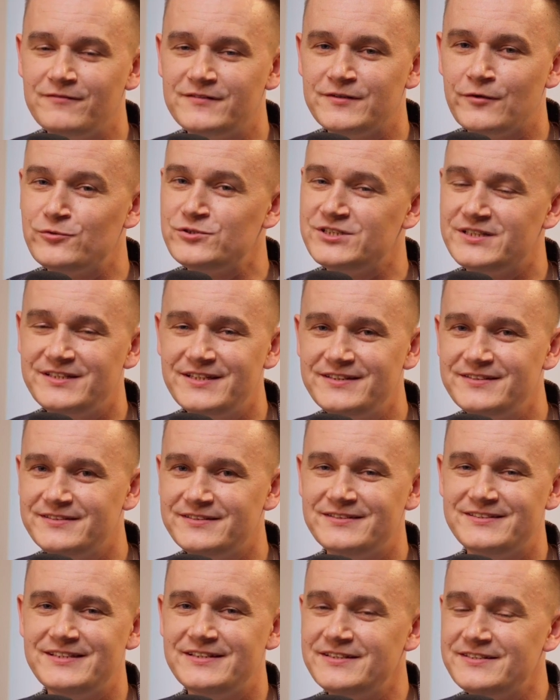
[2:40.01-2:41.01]
So she
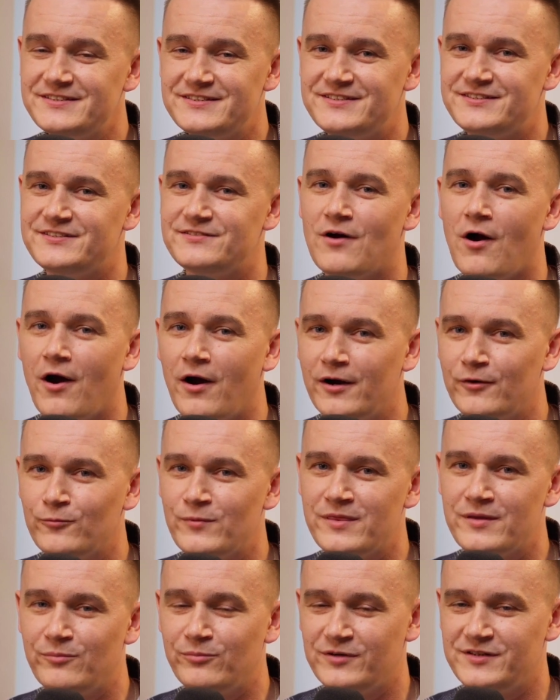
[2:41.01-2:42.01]
didn't start
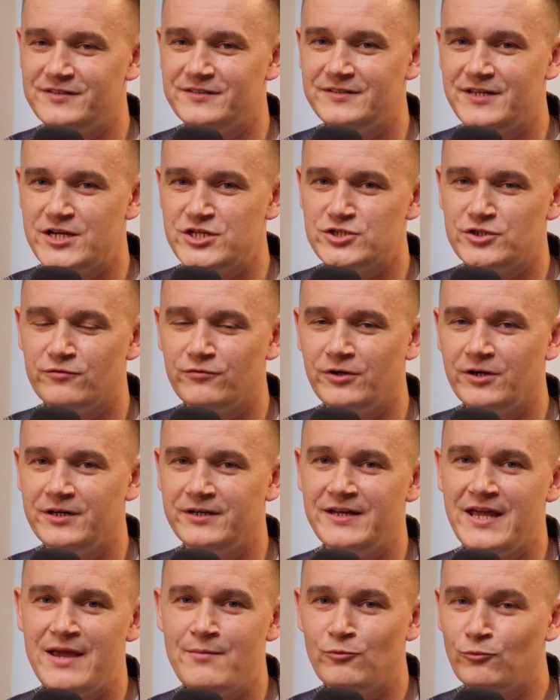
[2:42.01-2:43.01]
with the presentation of her
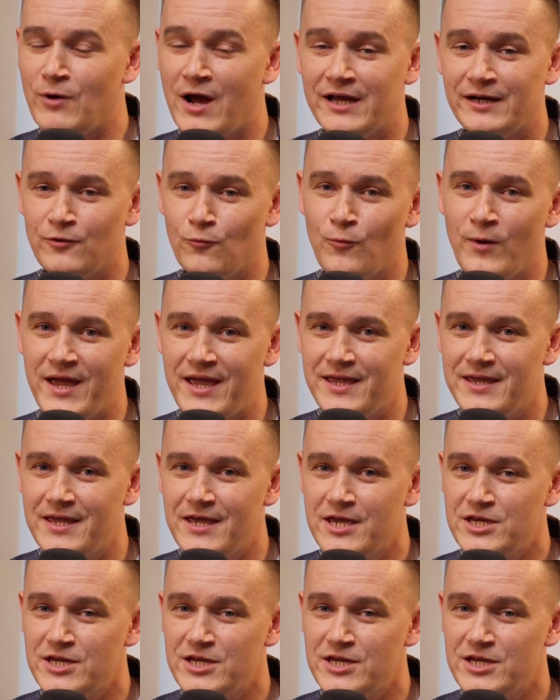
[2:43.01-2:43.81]
name right away.